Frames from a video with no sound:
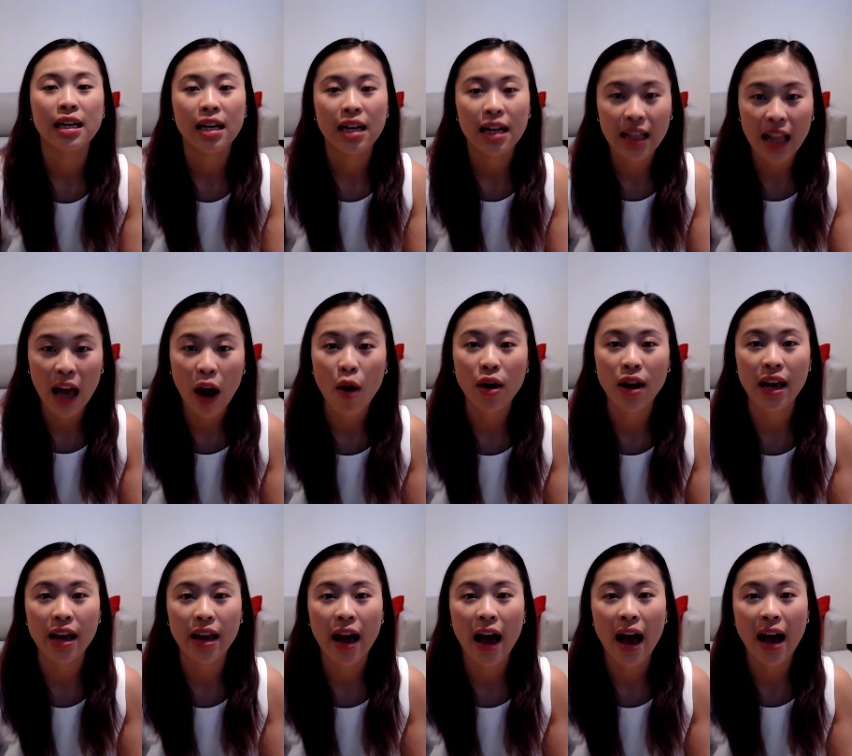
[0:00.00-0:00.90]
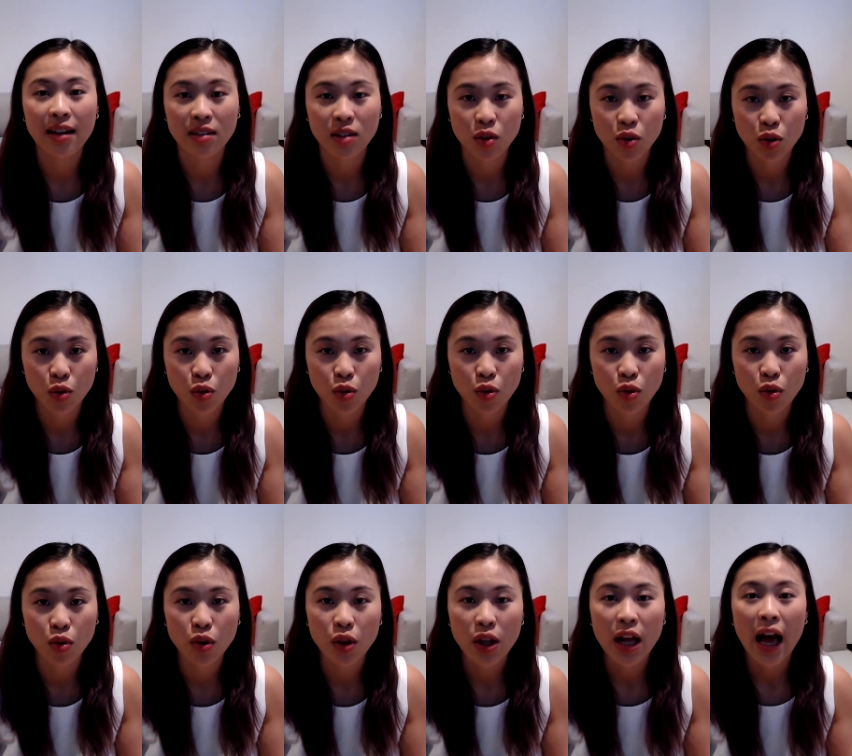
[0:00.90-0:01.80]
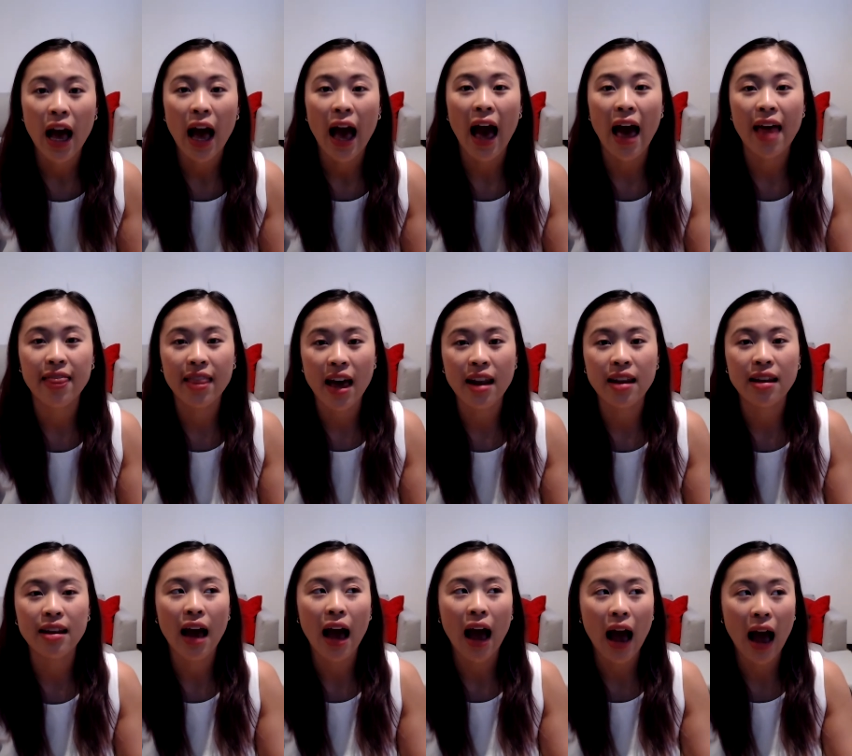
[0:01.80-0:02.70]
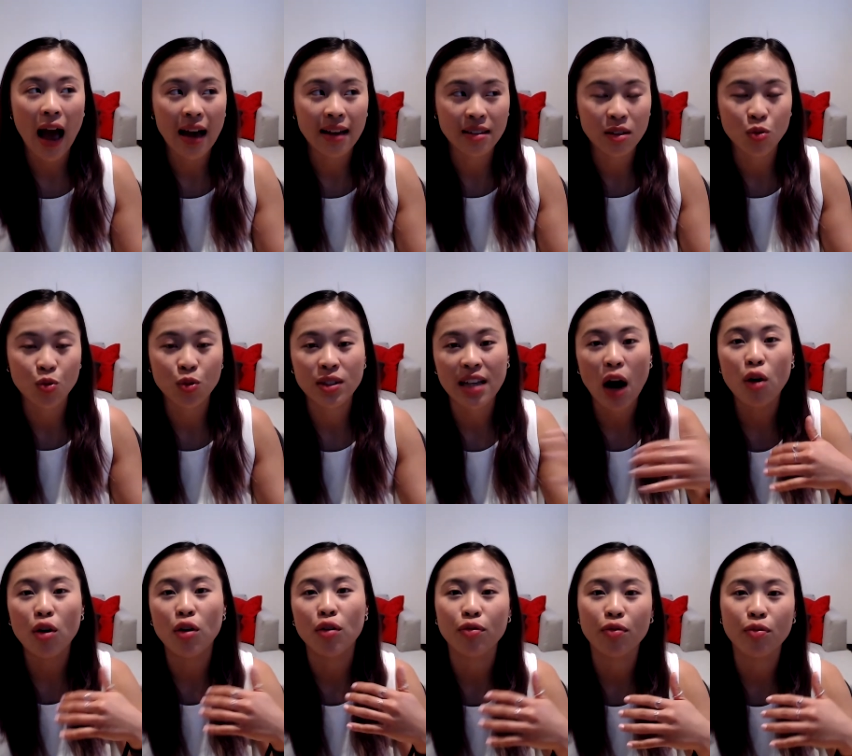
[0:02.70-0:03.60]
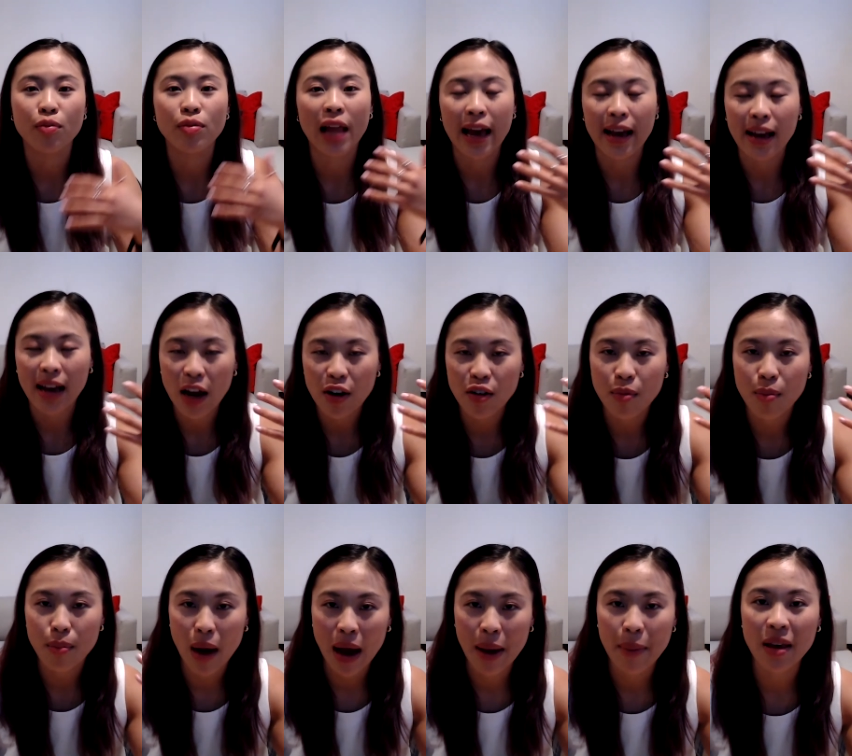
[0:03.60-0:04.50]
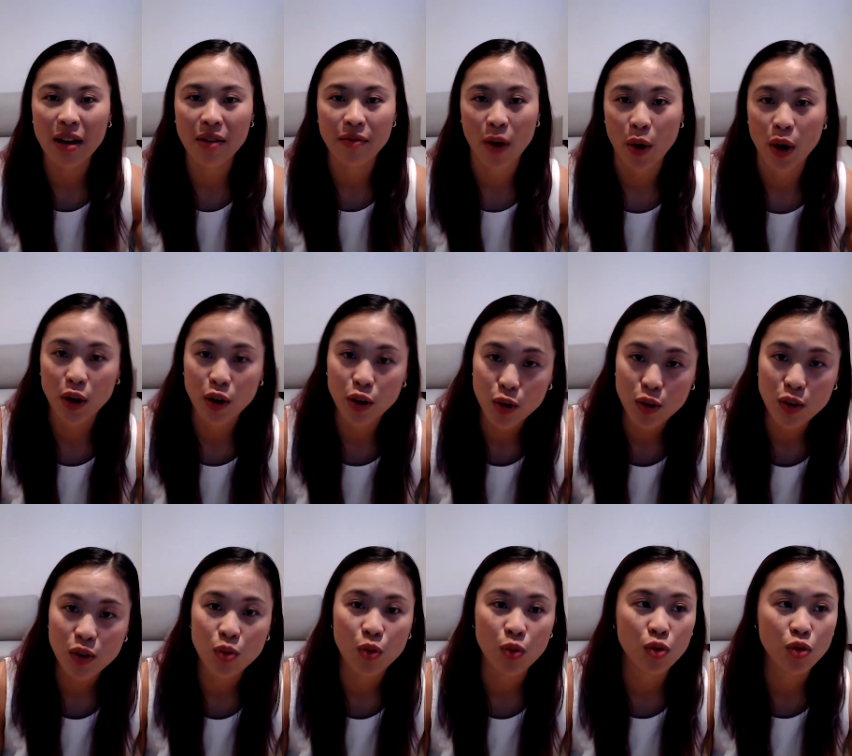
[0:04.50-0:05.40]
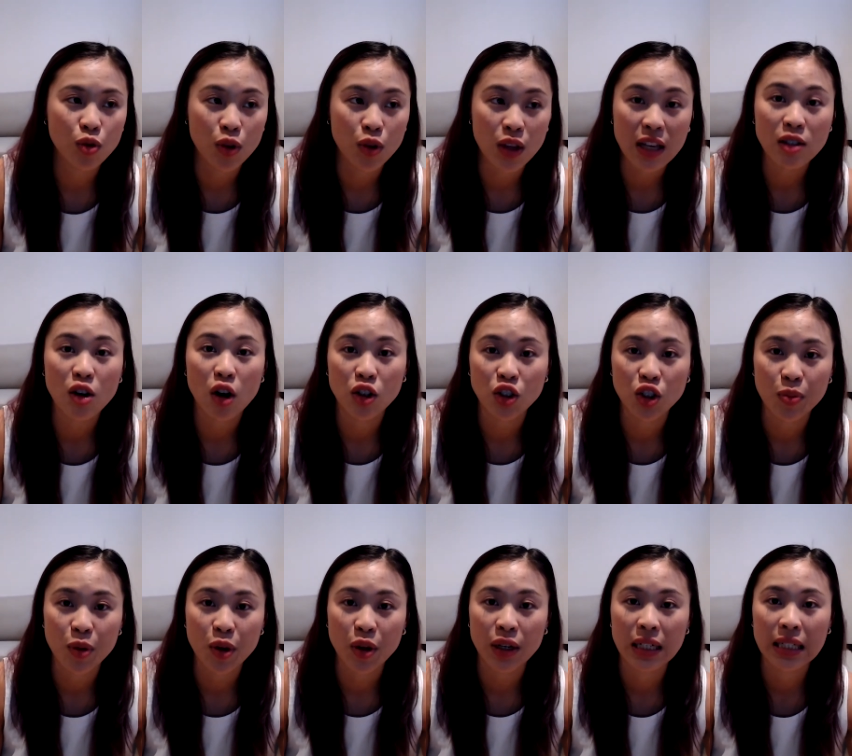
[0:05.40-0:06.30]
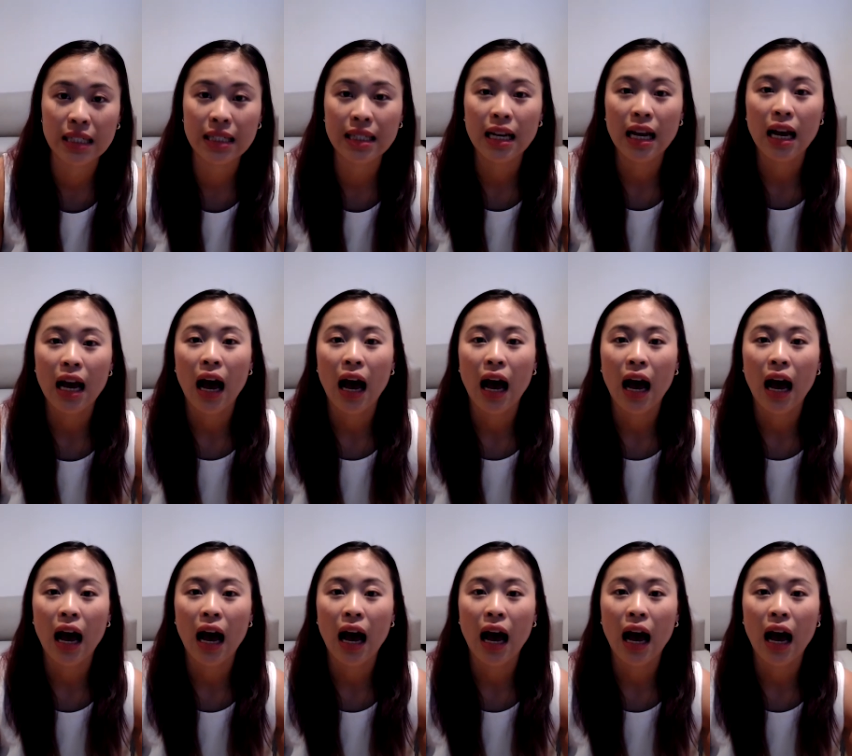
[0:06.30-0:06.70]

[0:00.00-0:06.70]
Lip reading: Clarity as a tool. And then as a result of kind of my being very close to these contributors,